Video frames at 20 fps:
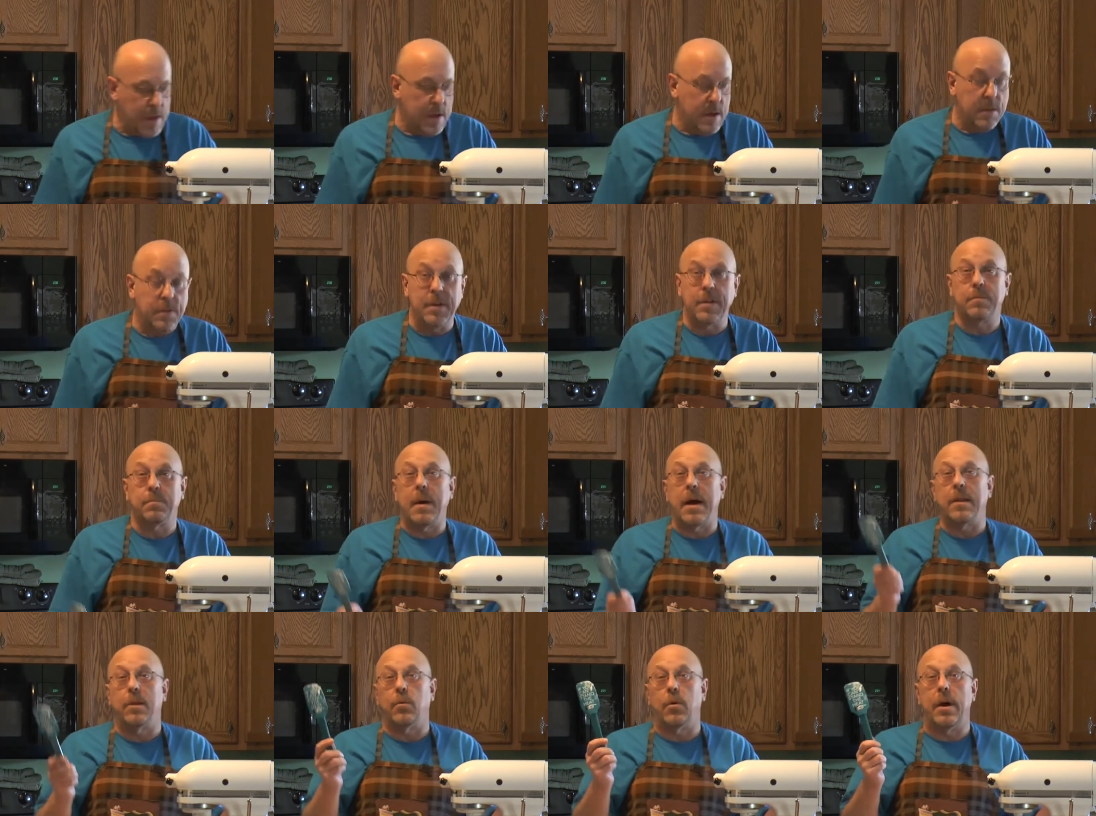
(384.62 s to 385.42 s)
This,
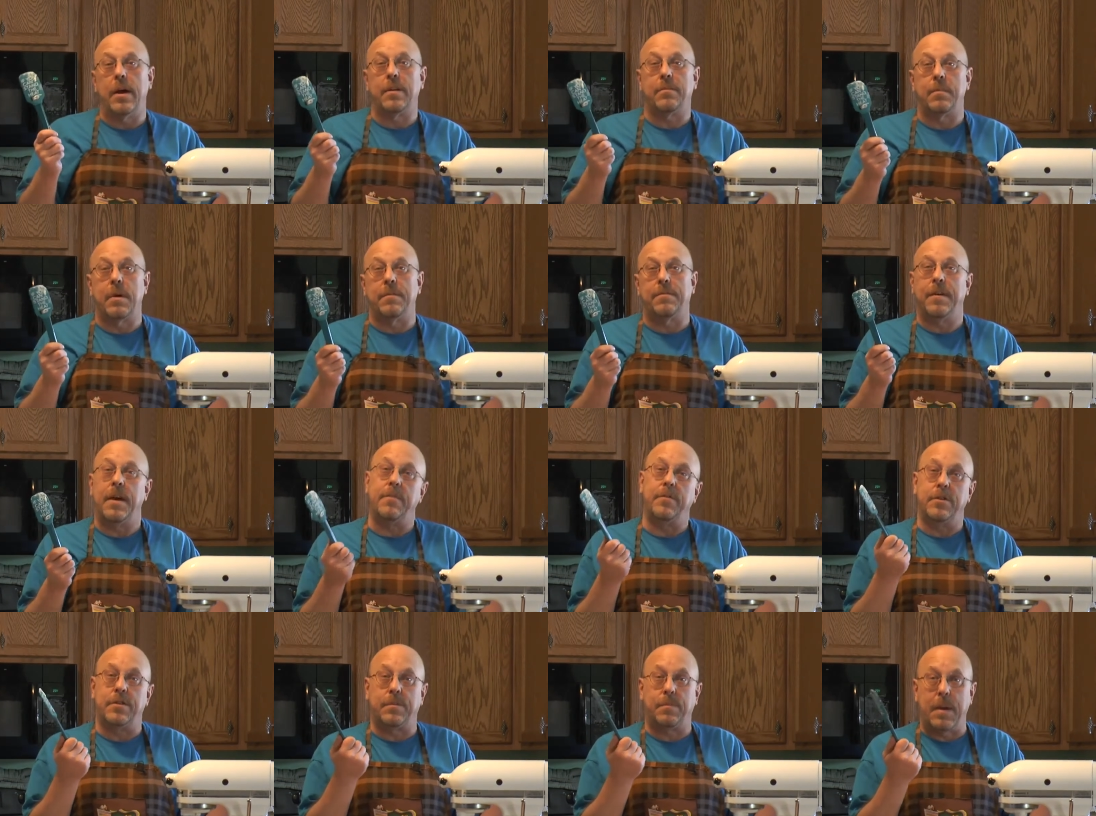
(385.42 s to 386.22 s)
by the way, is my
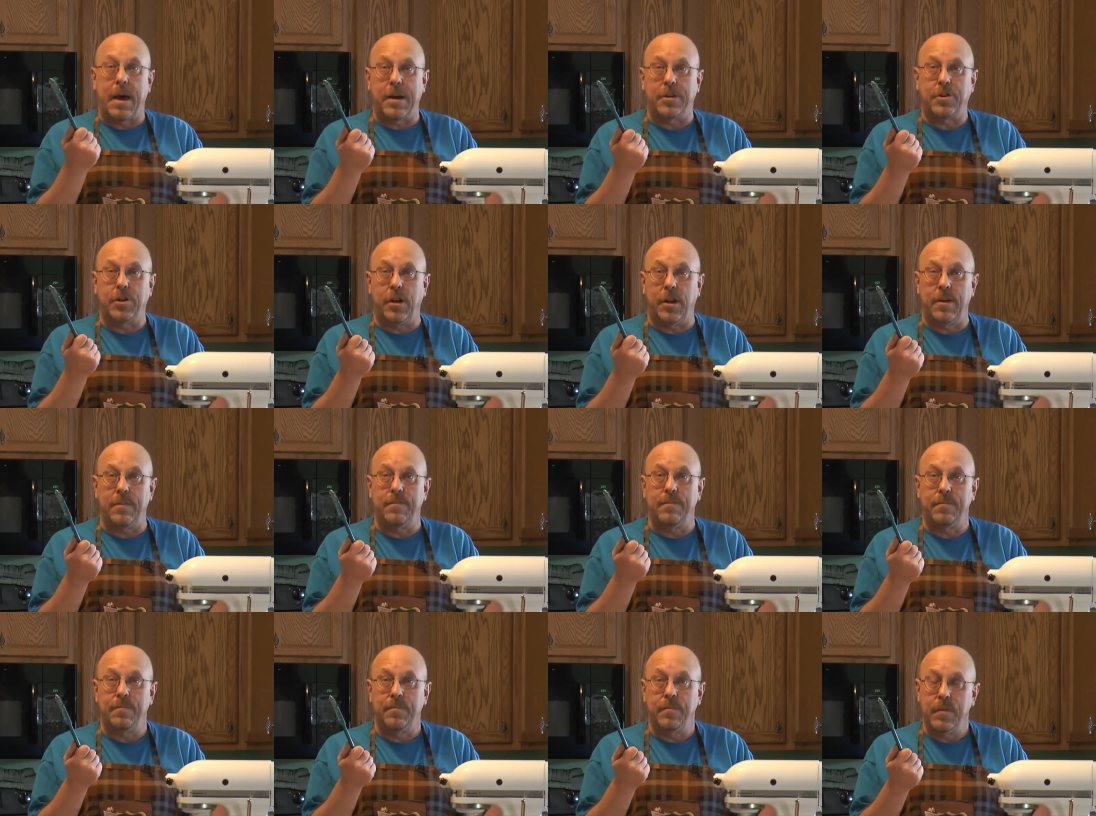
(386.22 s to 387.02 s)
favorite spatula.
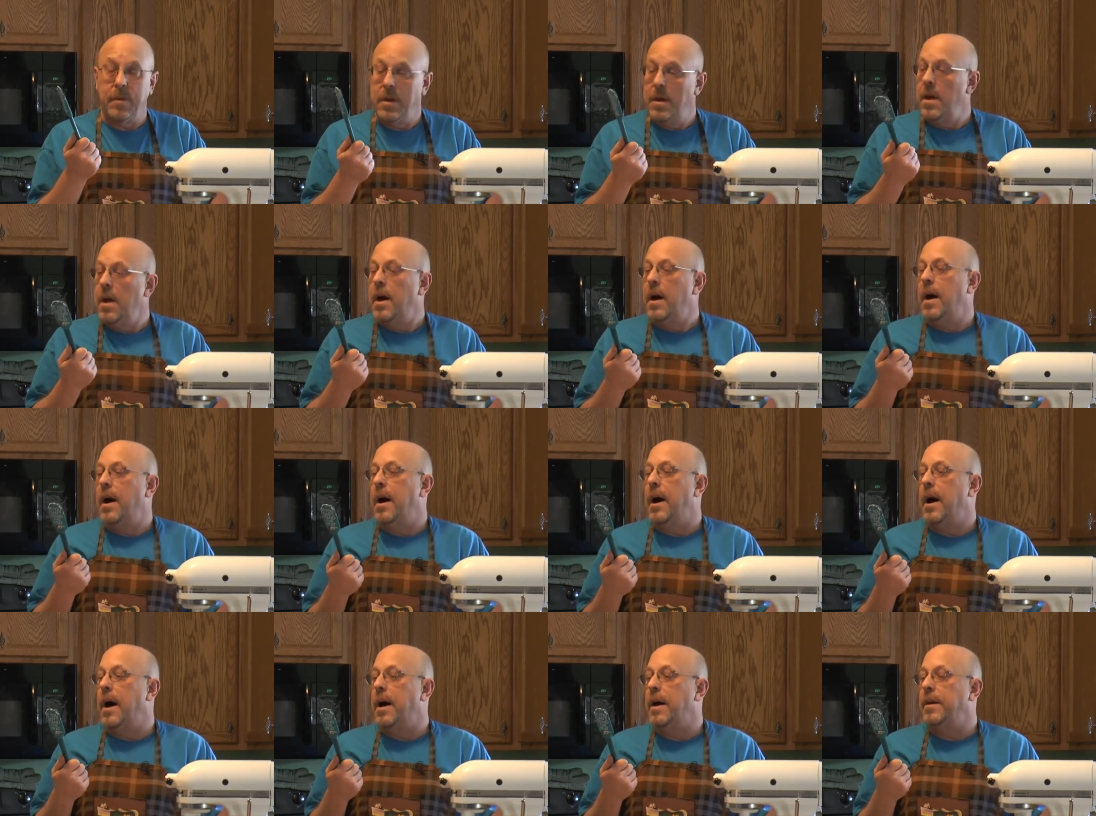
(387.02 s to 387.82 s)

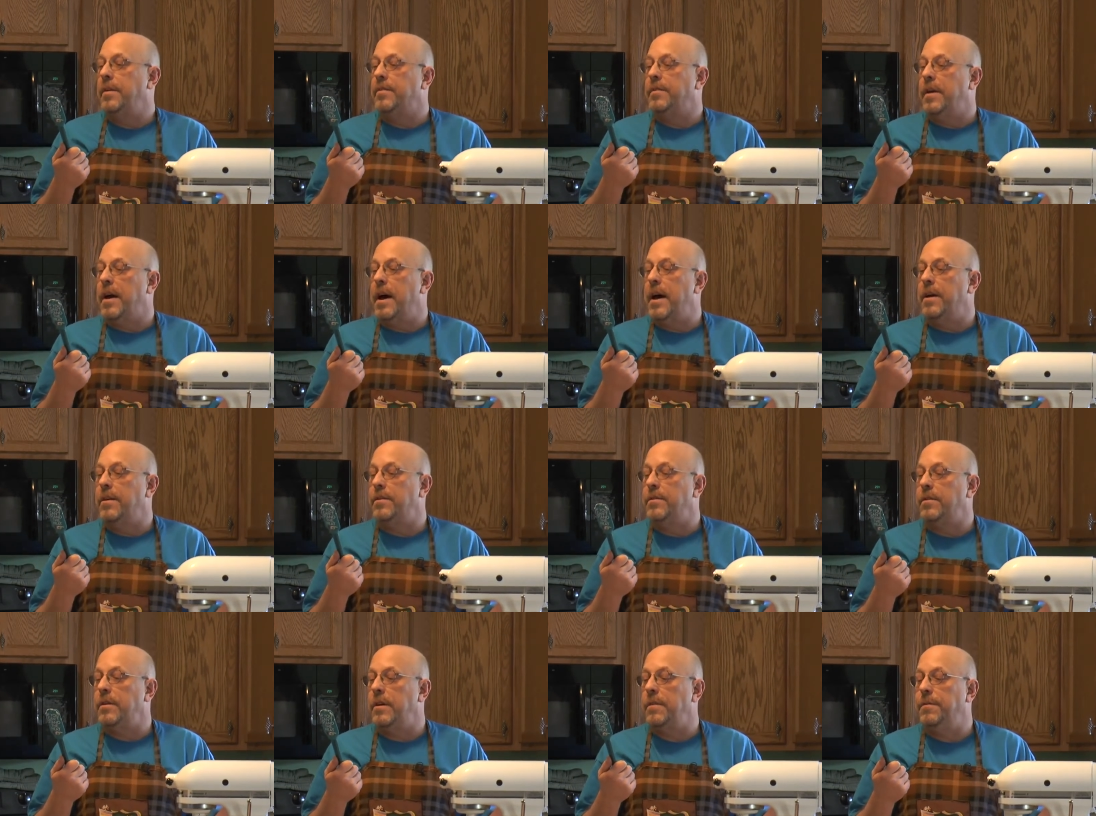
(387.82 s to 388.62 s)
It
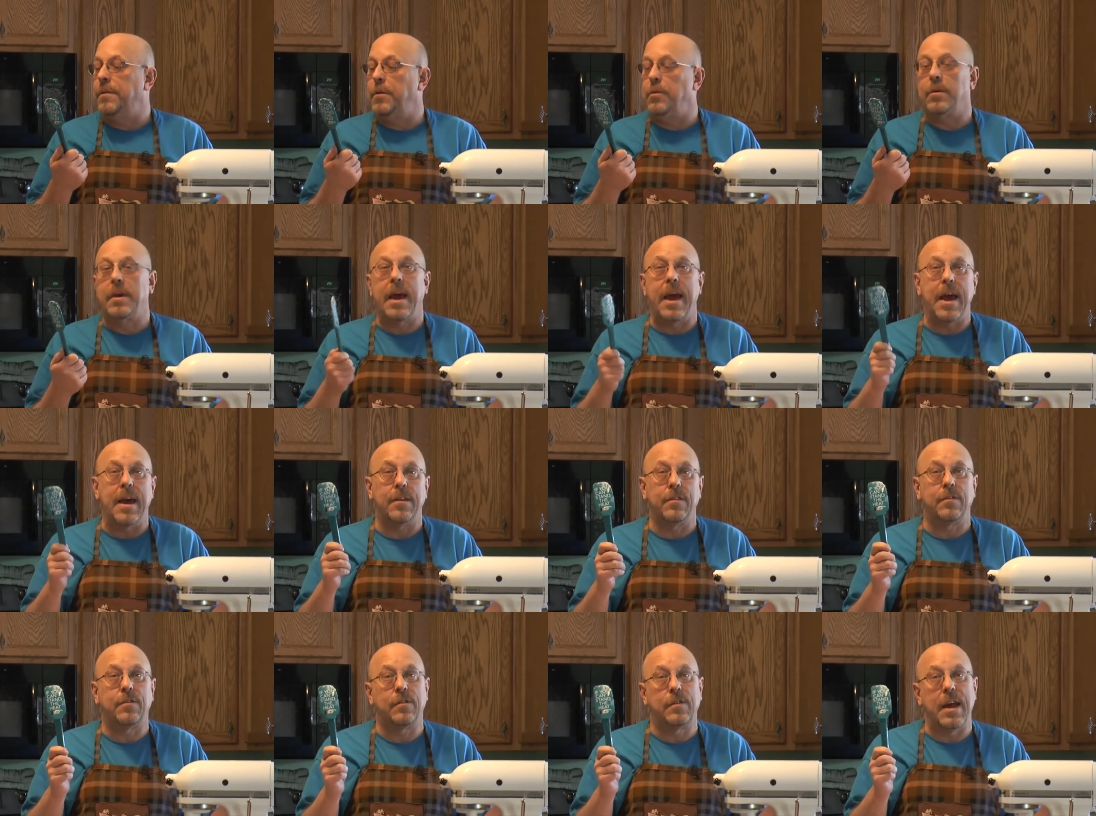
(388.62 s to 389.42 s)
says if you
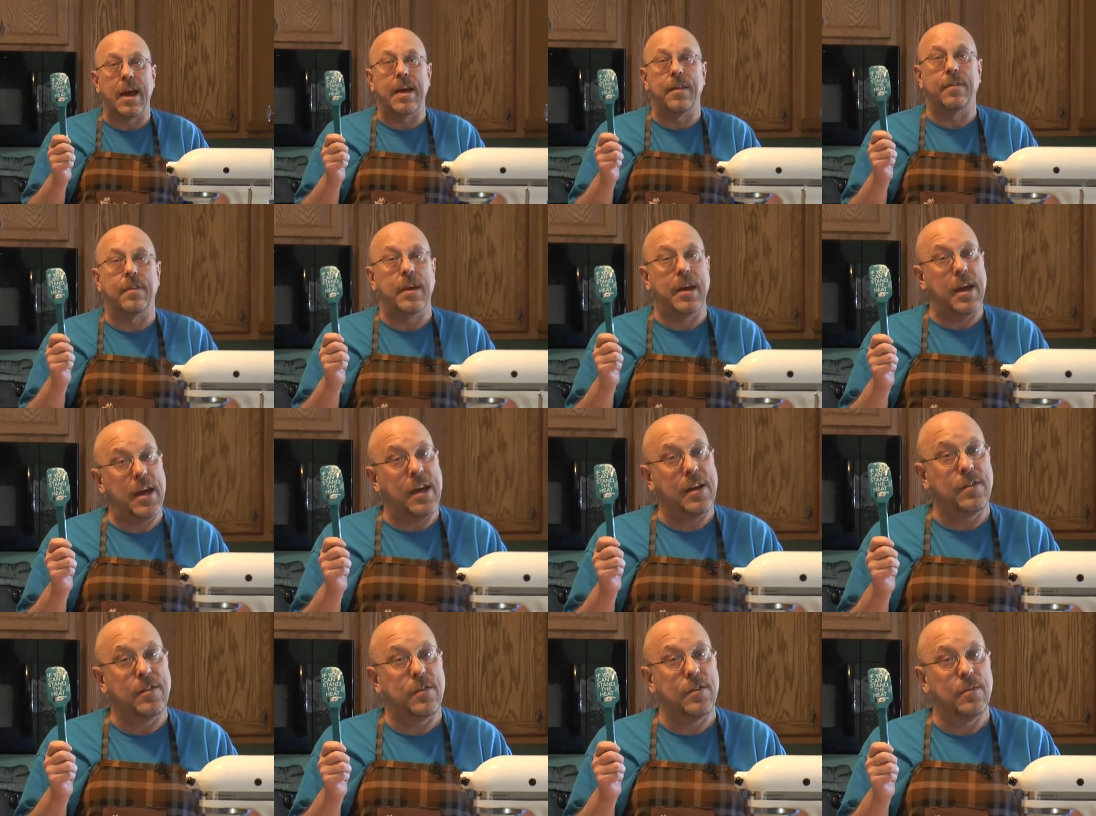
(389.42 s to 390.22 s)
can't stand the
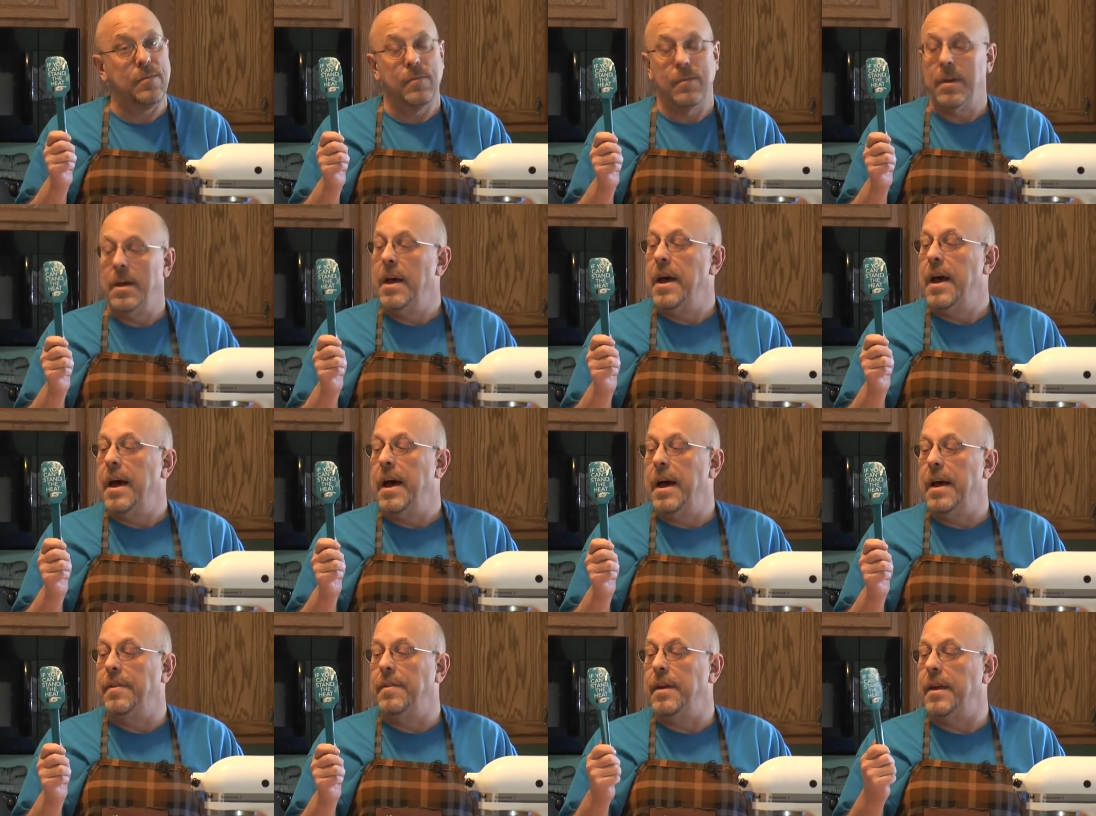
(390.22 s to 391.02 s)
heat,
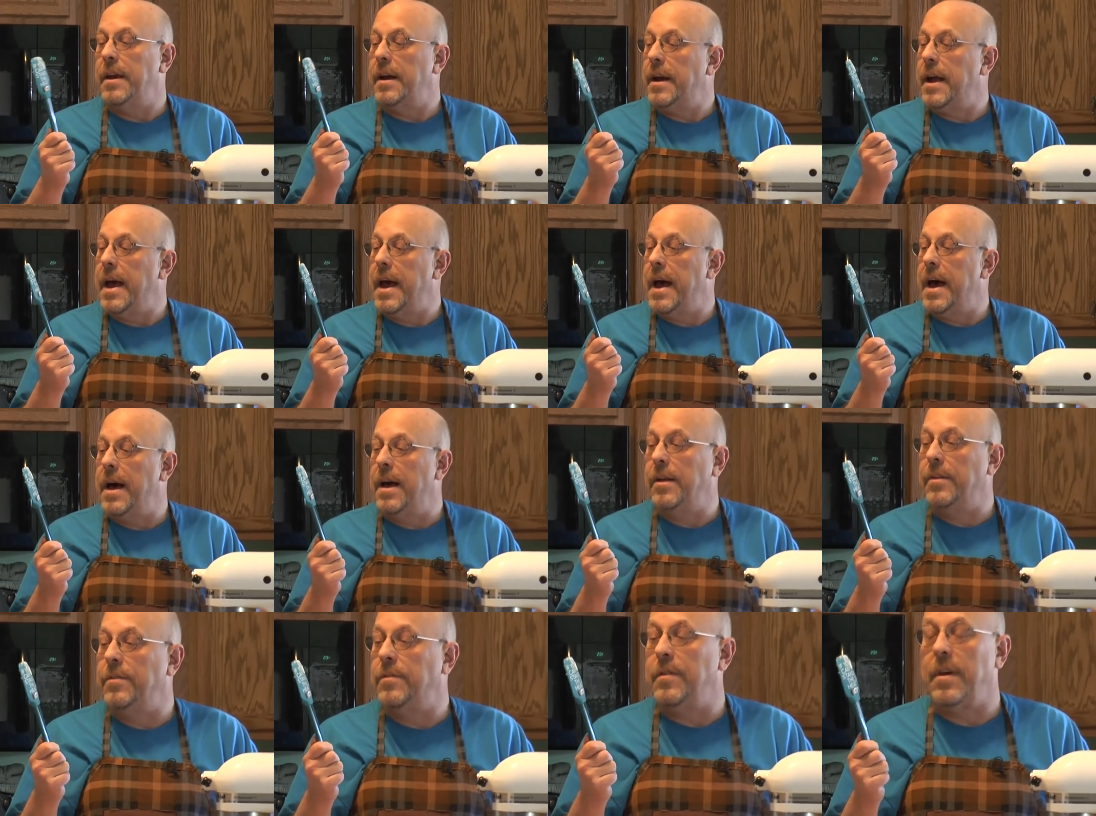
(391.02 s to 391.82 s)
and then it
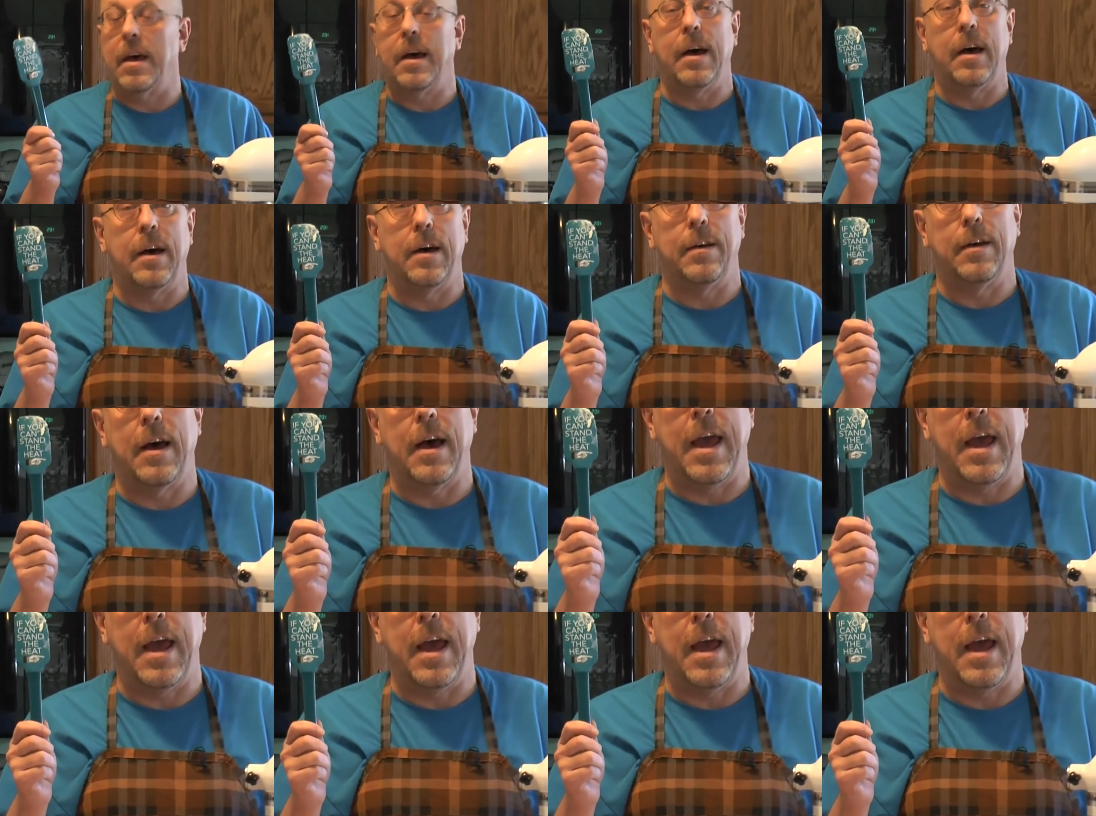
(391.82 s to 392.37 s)
has a